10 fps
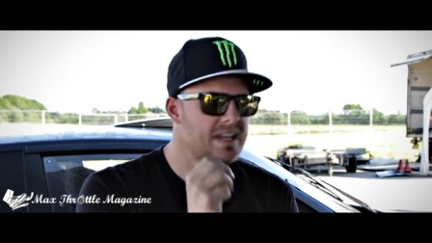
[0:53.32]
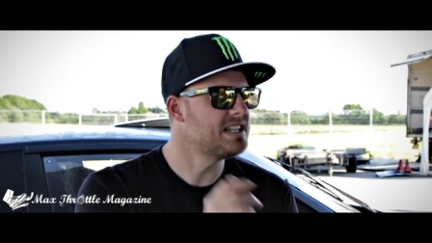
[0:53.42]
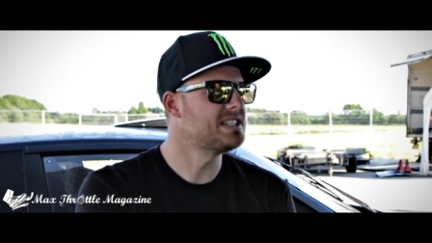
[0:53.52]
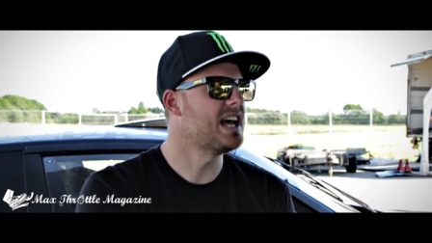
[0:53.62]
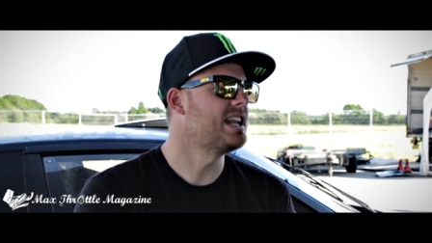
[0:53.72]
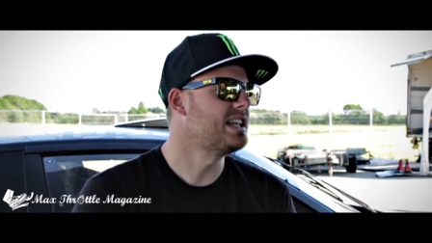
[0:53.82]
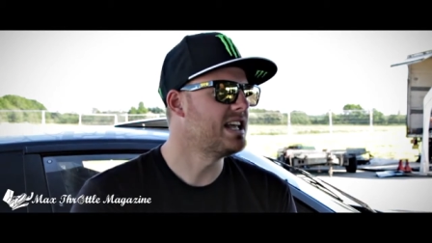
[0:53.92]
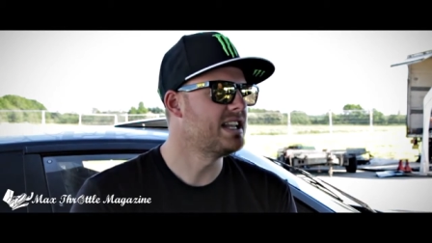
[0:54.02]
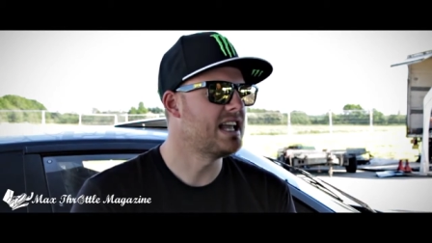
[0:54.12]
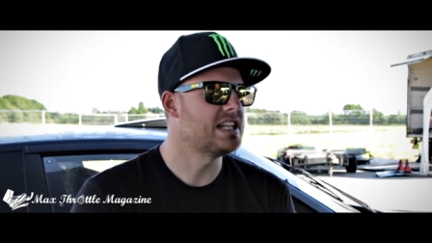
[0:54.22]
Nissan, and
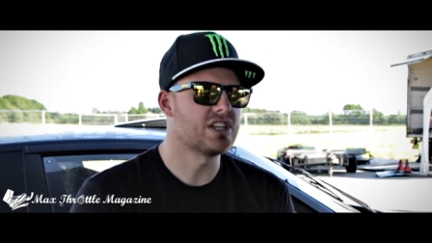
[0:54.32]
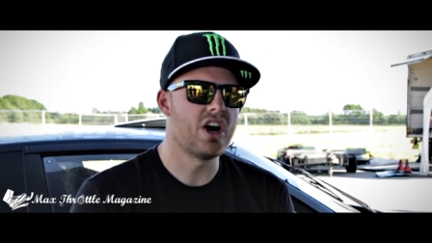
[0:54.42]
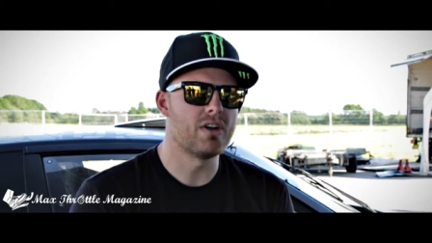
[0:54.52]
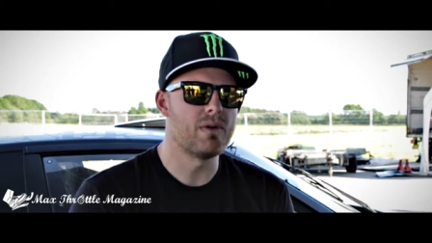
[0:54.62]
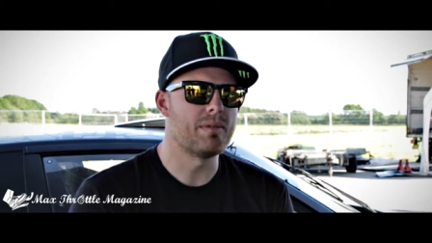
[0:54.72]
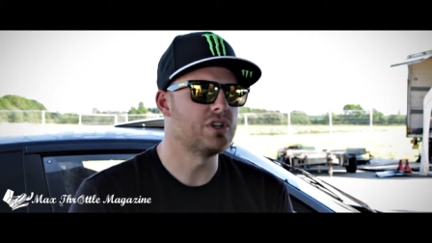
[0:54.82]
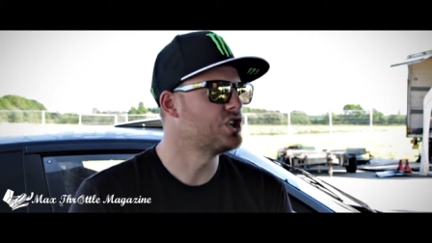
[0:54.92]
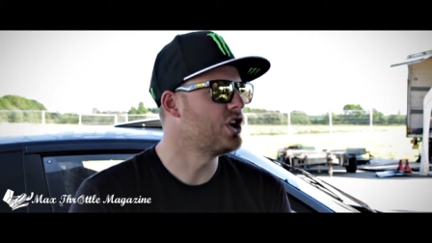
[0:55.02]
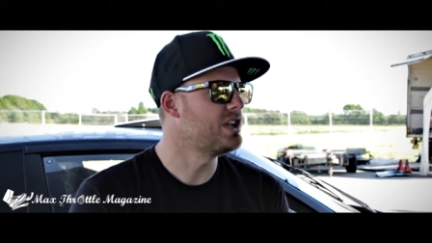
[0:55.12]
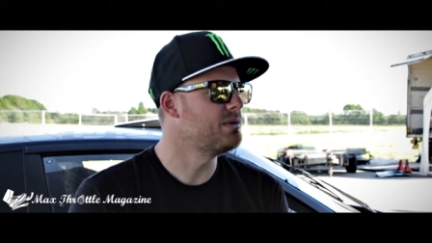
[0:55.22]
then that's kind of where my
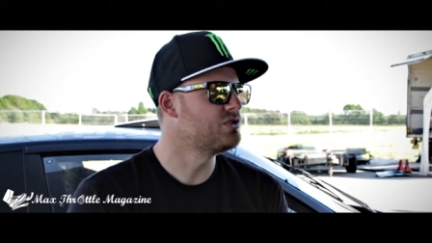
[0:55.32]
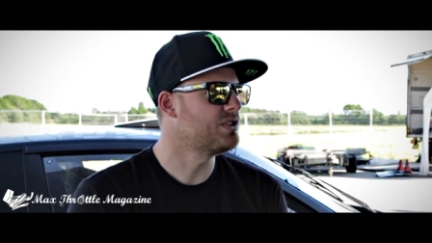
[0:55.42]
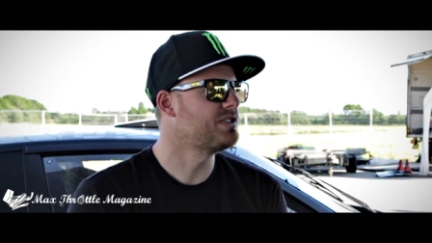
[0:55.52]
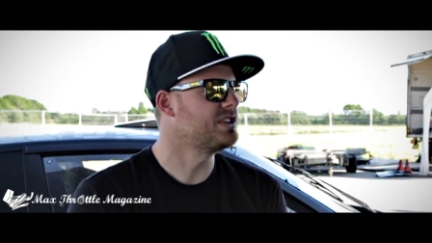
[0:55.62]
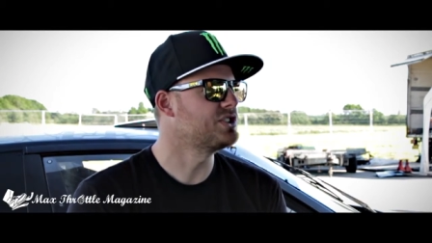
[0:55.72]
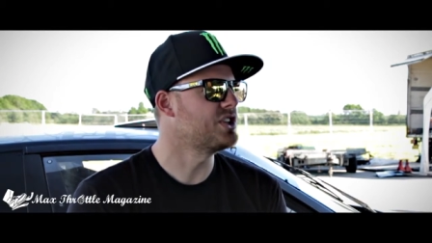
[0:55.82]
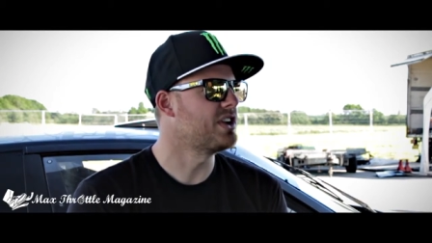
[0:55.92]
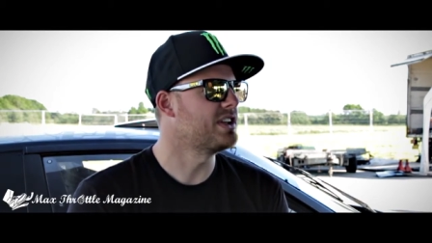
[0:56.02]
journey with drifting started.